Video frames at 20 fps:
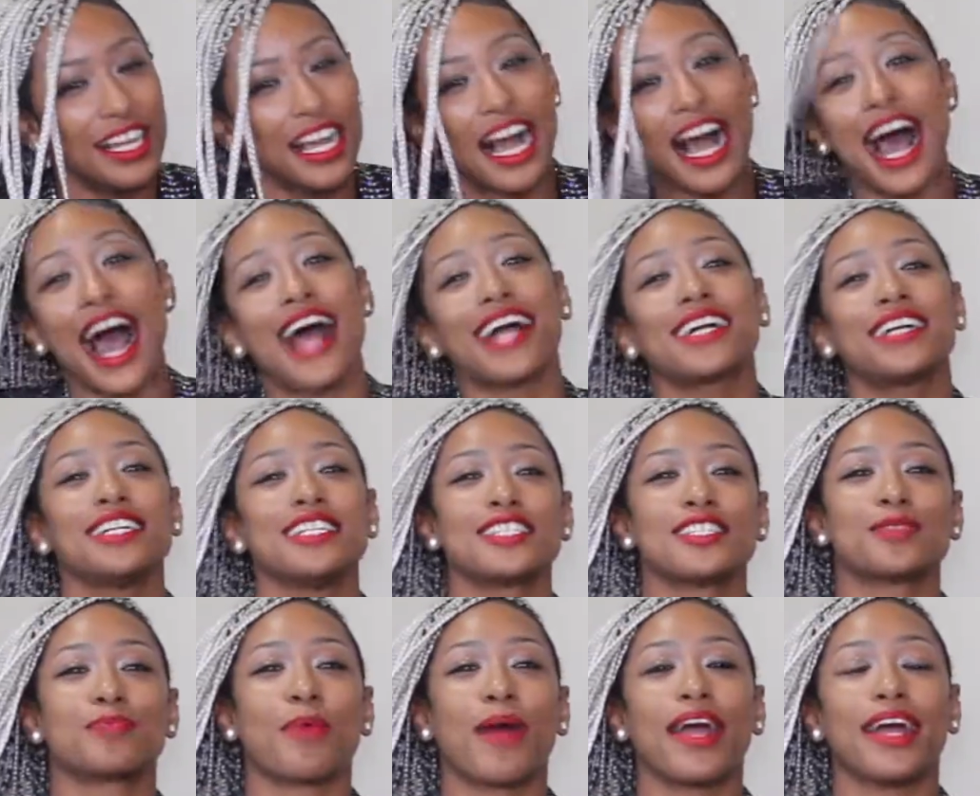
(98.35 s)
I couldn't
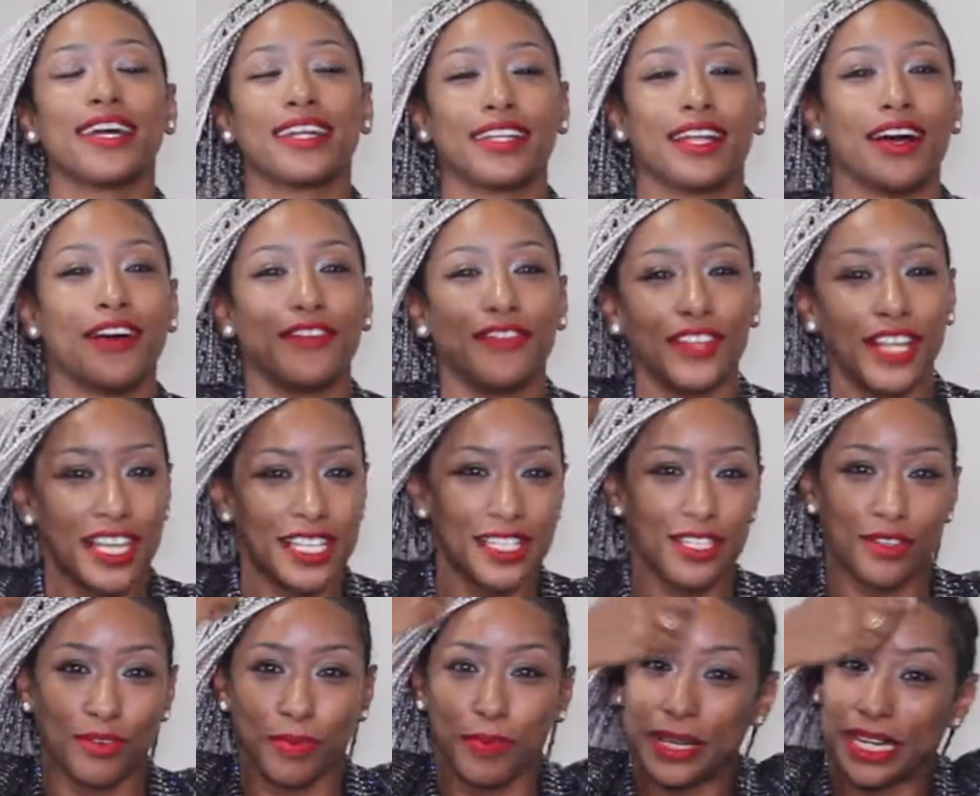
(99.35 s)
spray enough
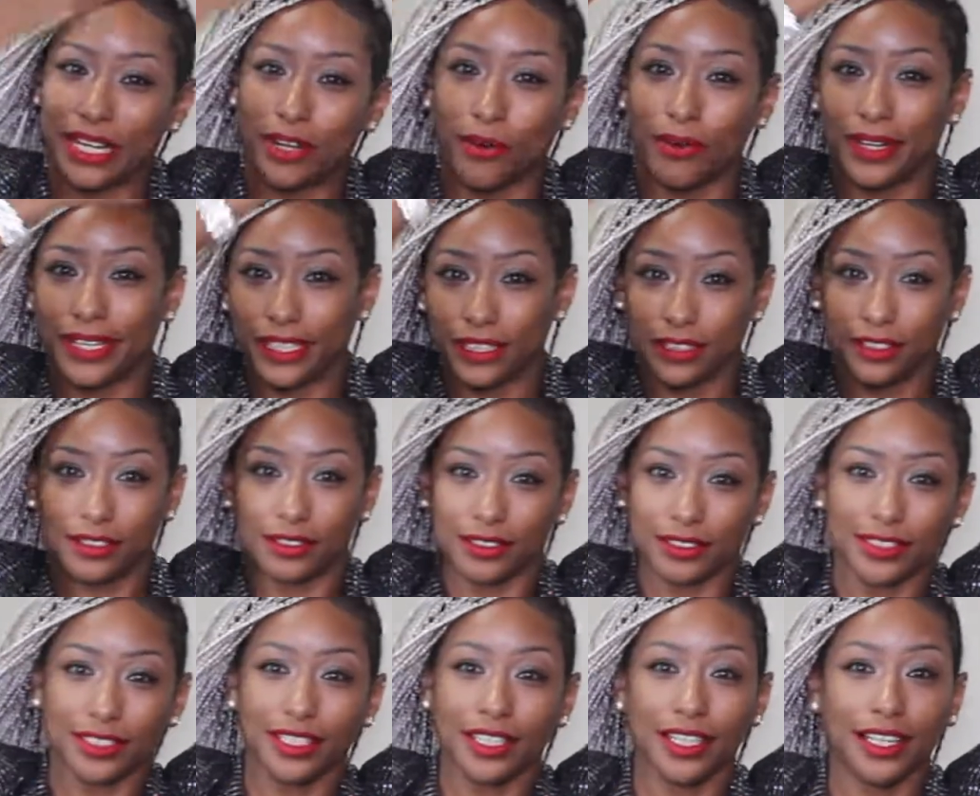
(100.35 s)
luster pink oil
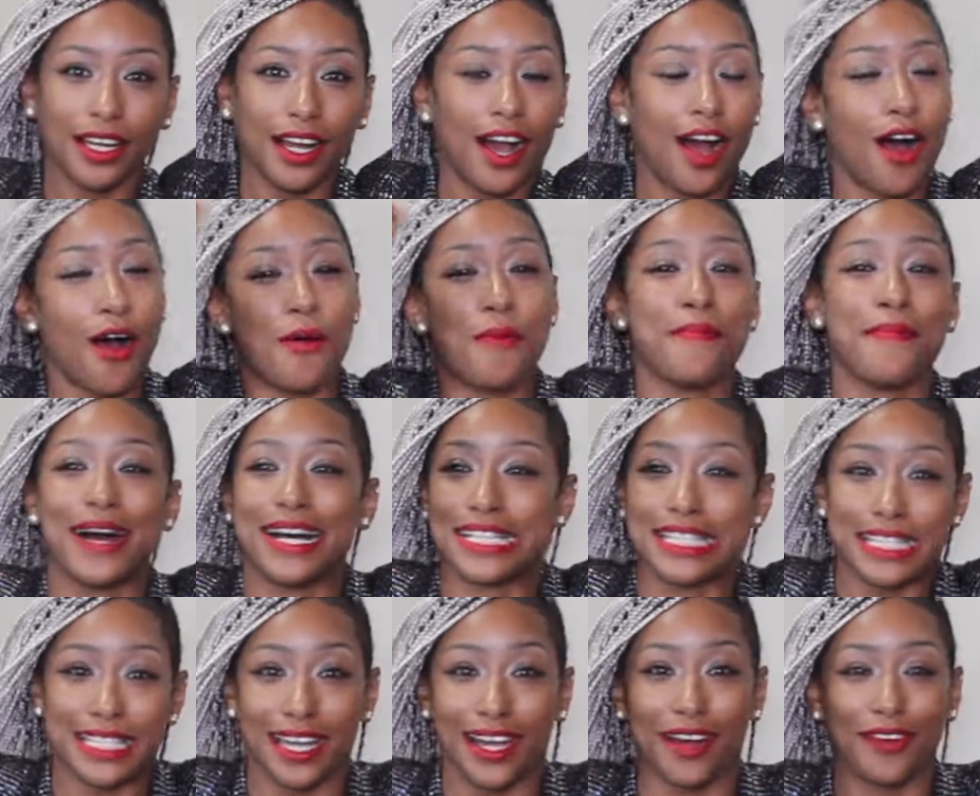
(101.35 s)
on my
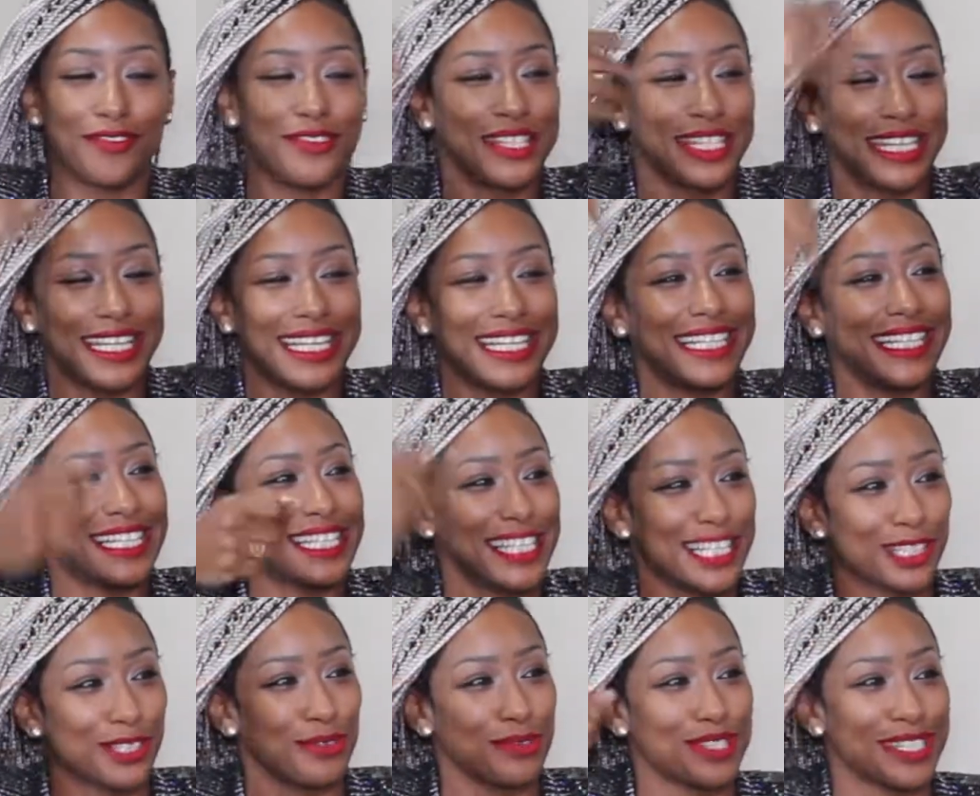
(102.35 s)
stuff to get it to
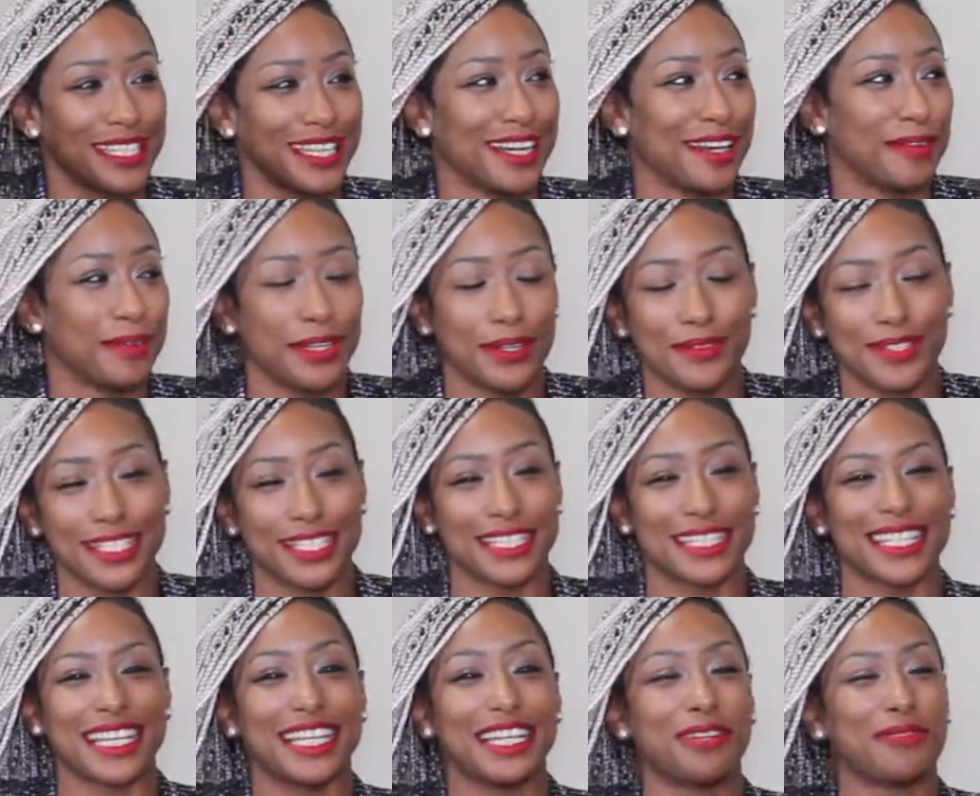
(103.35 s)
loosen up. It was
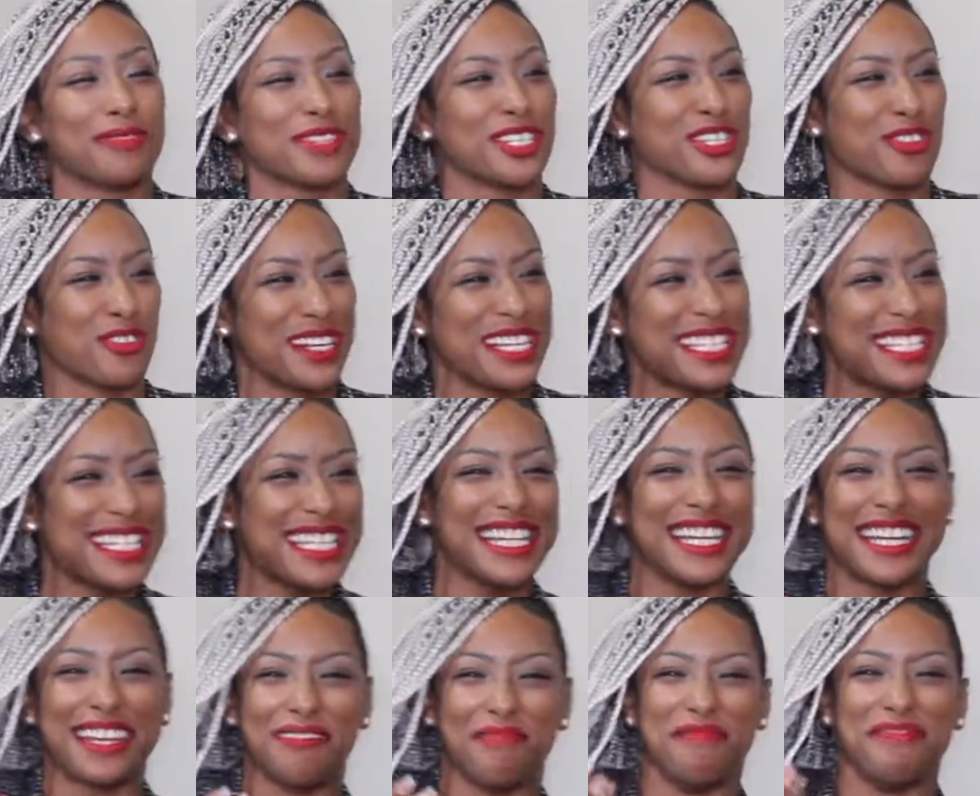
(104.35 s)
greasy
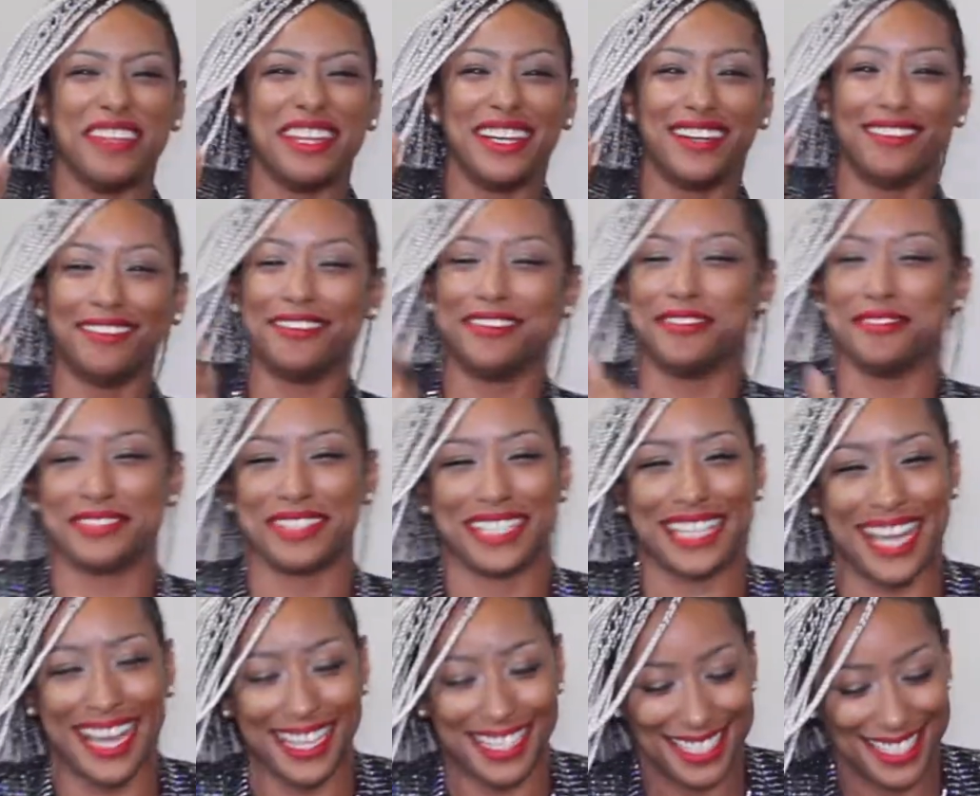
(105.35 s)
and it was
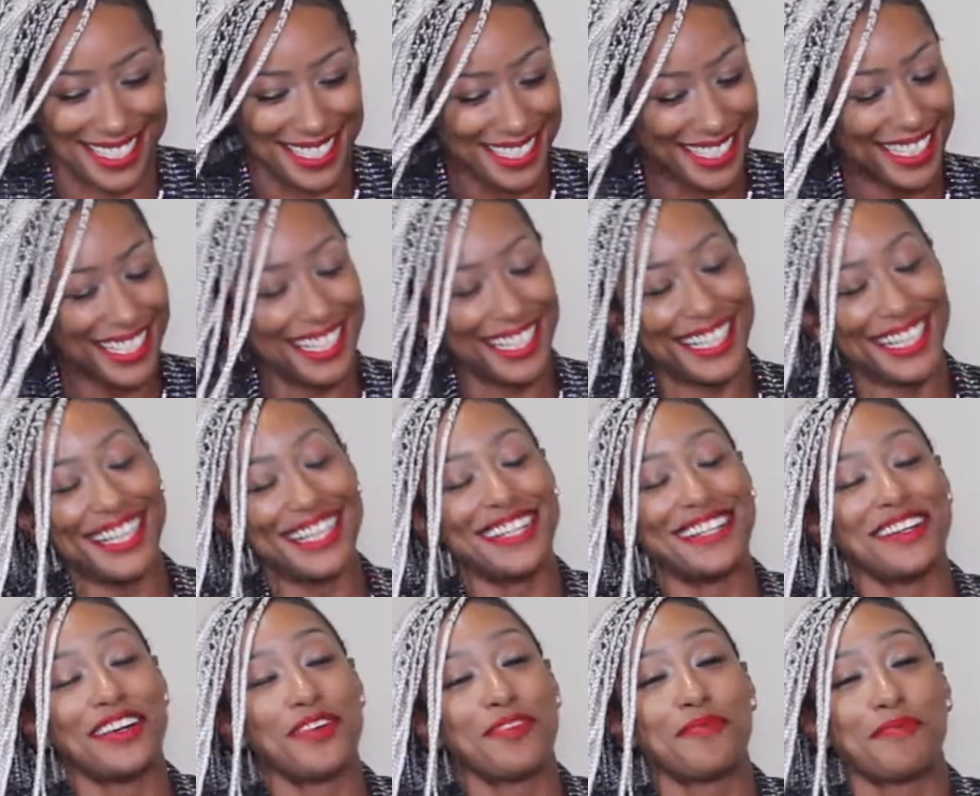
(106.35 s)
nasty.
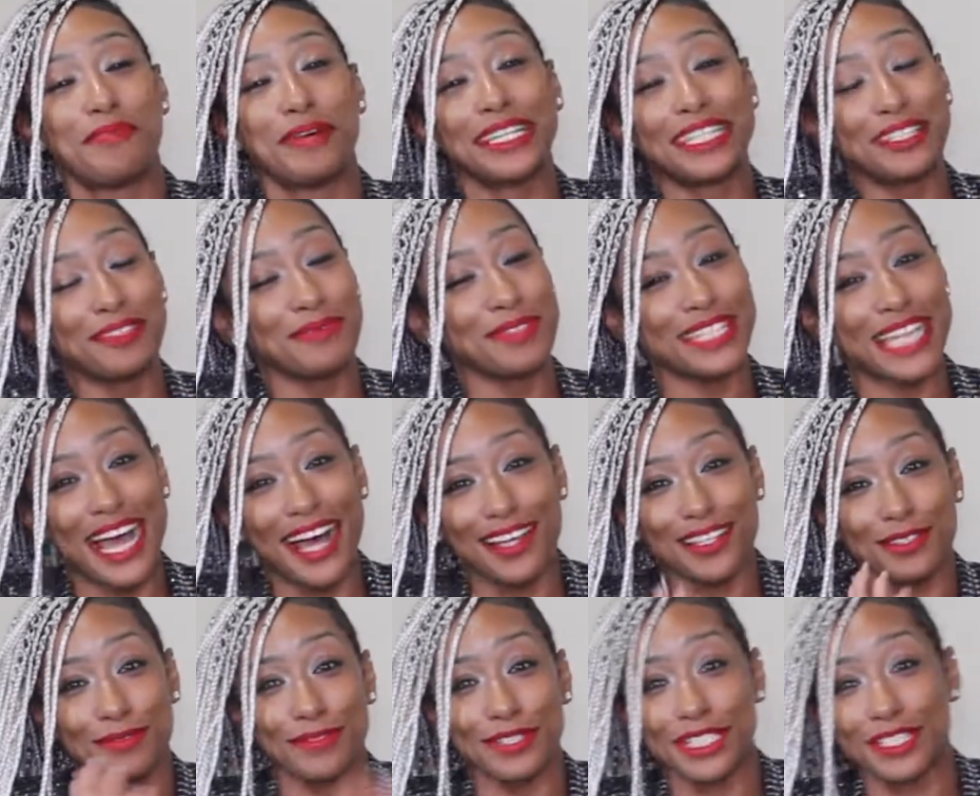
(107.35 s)
But them
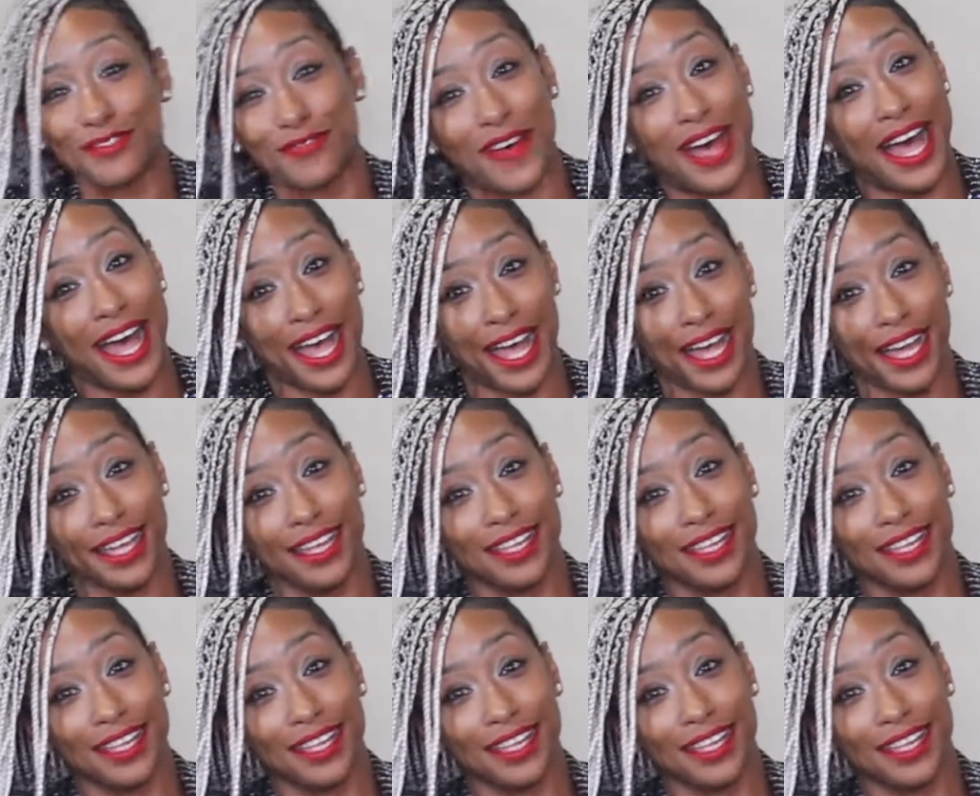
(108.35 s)
styles was fine. Okay?